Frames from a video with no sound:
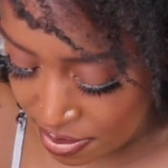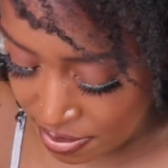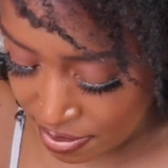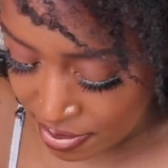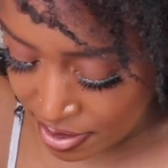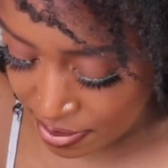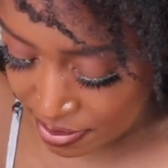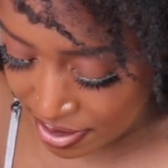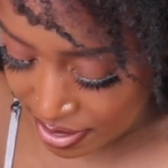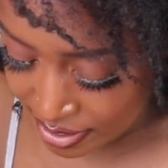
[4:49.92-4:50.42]

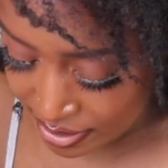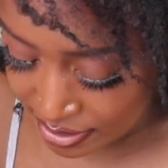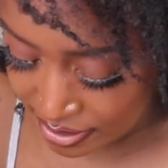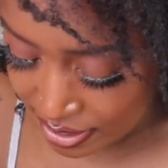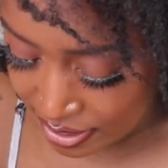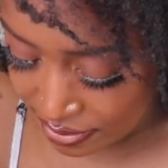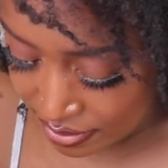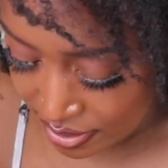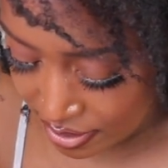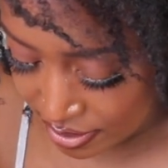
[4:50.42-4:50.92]
Maybe I could
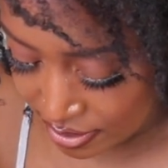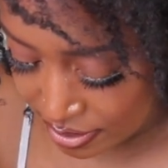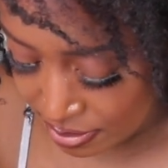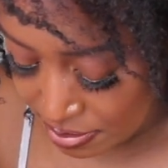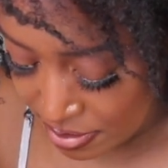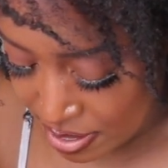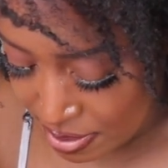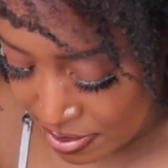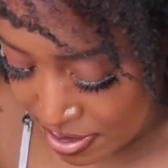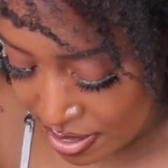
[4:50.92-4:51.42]
save this,
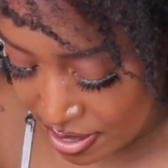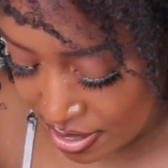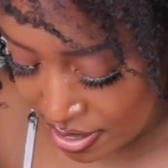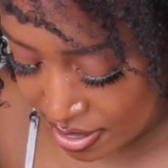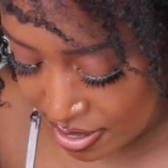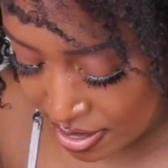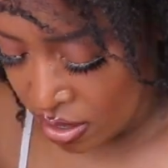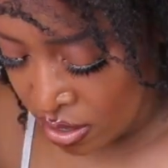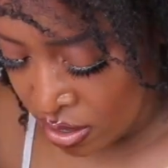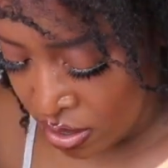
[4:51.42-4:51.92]
maybe.
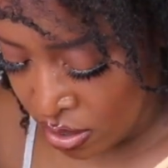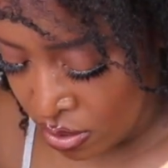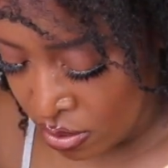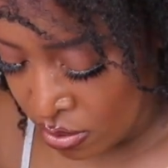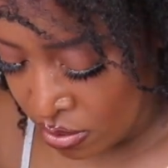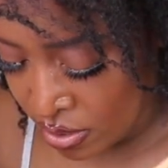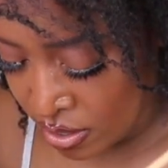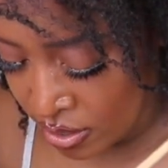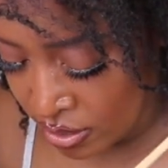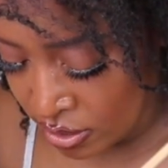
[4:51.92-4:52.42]

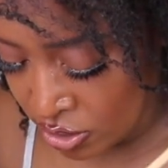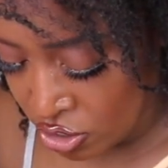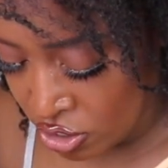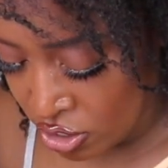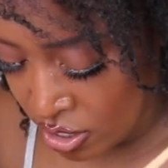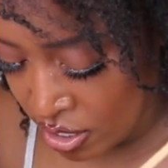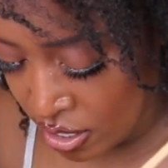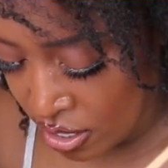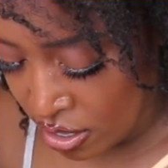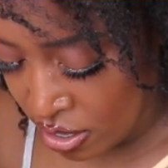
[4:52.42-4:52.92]
Oh, this
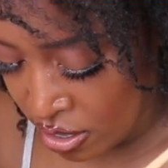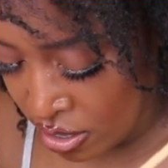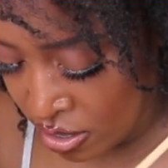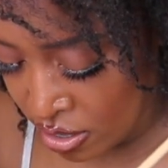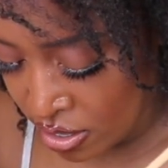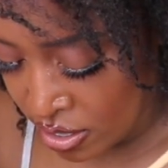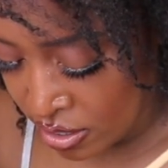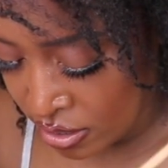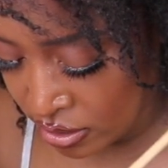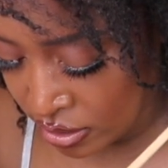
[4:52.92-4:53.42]
shit
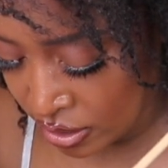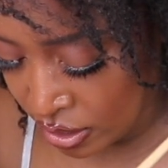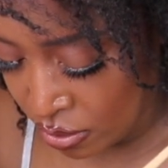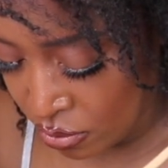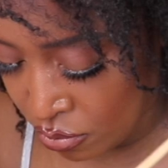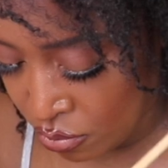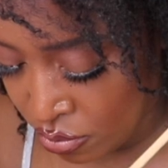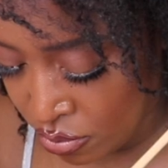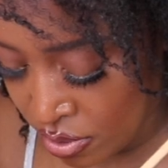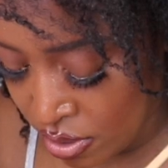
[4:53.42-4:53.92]
hardens like
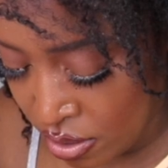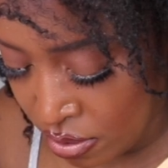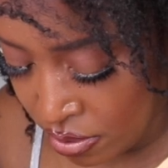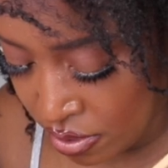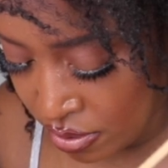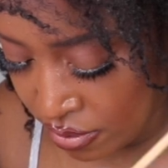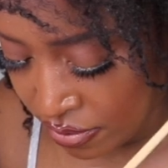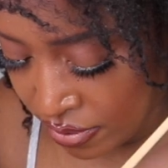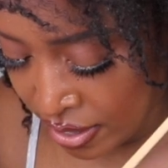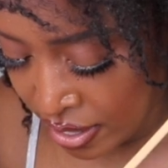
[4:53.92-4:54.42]

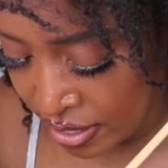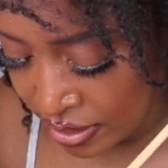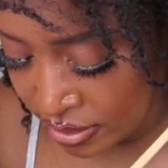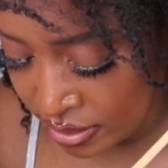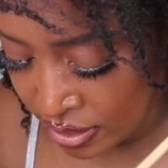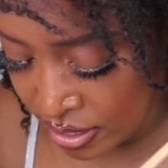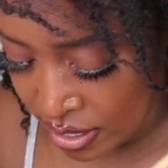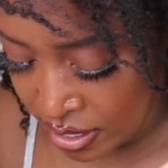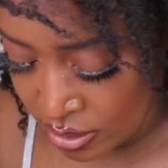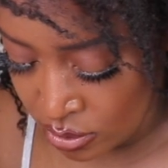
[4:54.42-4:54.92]
real
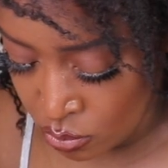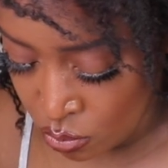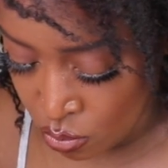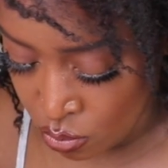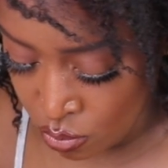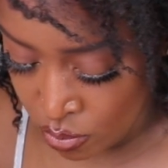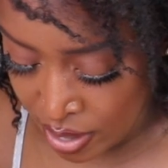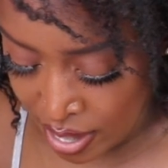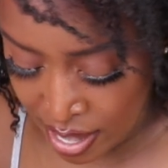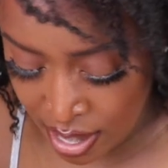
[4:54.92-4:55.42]
fast, guys.
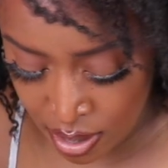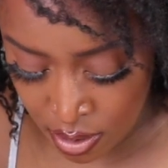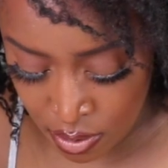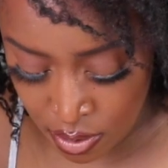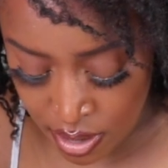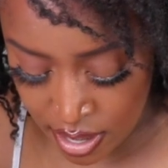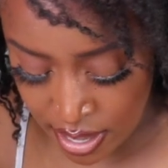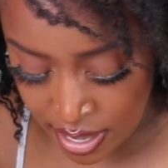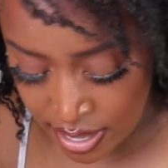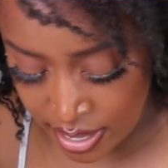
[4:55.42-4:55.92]
Wow.